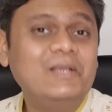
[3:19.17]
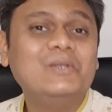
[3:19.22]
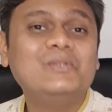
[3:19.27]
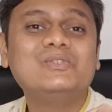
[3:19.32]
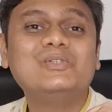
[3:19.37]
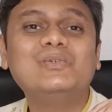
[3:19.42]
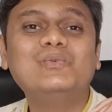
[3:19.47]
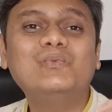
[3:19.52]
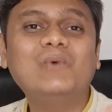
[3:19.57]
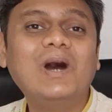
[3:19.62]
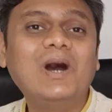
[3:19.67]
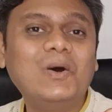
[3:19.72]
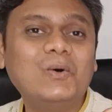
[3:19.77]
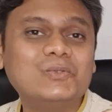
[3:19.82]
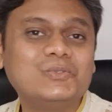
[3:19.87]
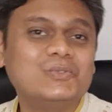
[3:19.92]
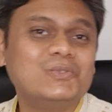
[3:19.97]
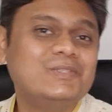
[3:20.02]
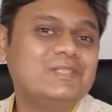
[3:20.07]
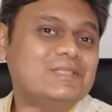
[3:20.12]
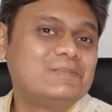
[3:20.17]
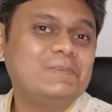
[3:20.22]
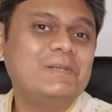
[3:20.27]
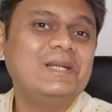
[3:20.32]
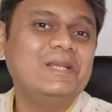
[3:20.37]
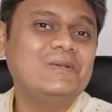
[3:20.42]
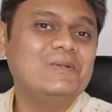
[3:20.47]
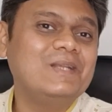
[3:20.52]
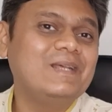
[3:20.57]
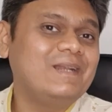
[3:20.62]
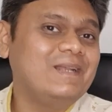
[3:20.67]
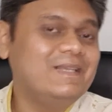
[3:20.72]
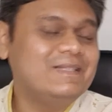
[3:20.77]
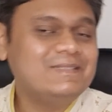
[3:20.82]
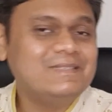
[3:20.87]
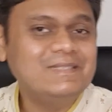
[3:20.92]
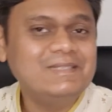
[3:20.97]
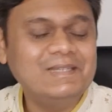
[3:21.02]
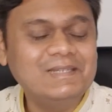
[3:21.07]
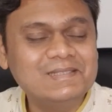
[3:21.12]
So wow, so this particular
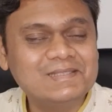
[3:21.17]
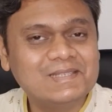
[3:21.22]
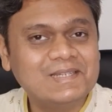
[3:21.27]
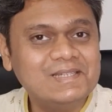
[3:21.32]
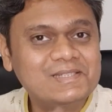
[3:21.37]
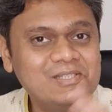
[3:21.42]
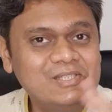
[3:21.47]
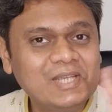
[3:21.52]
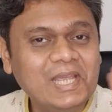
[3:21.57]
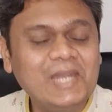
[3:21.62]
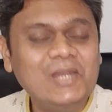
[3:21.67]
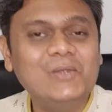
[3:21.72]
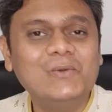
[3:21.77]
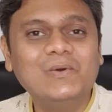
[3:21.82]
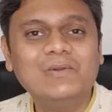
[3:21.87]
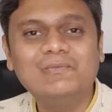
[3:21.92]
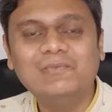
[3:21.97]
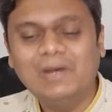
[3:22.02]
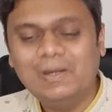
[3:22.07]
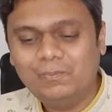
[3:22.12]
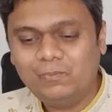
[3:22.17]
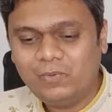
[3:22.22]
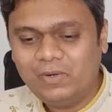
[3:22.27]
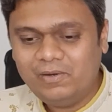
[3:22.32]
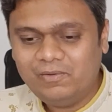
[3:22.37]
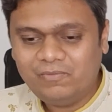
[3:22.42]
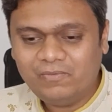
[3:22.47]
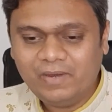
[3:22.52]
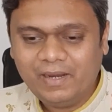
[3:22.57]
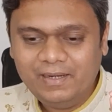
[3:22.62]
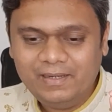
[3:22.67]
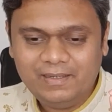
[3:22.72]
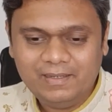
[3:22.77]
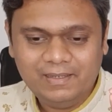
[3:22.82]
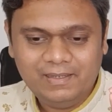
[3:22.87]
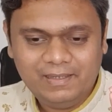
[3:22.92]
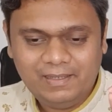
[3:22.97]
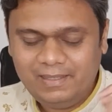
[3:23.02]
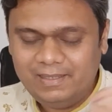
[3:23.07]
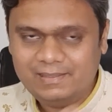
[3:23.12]
AC is a genuine 1.5
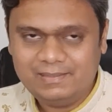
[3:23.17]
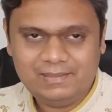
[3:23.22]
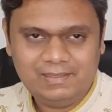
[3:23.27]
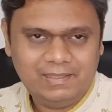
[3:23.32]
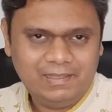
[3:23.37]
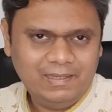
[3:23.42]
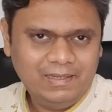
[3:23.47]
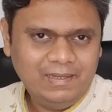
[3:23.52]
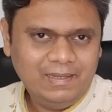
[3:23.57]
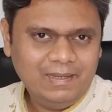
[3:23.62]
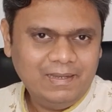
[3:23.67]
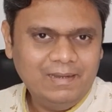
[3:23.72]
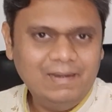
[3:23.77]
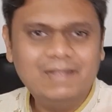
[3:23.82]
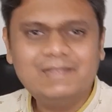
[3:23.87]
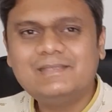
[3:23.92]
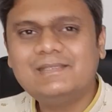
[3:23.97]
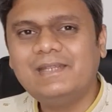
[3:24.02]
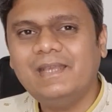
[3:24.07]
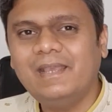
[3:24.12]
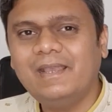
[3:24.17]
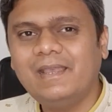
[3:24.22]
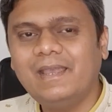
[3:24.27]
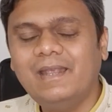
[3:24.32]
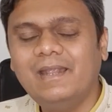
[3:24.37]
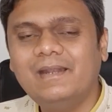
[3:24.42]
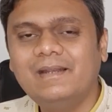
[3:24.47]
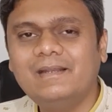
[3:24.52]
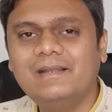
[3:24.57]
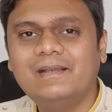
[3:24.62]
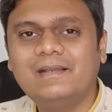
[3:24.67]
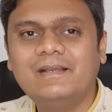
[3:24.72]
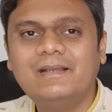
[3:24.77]
ton AC. Let's take an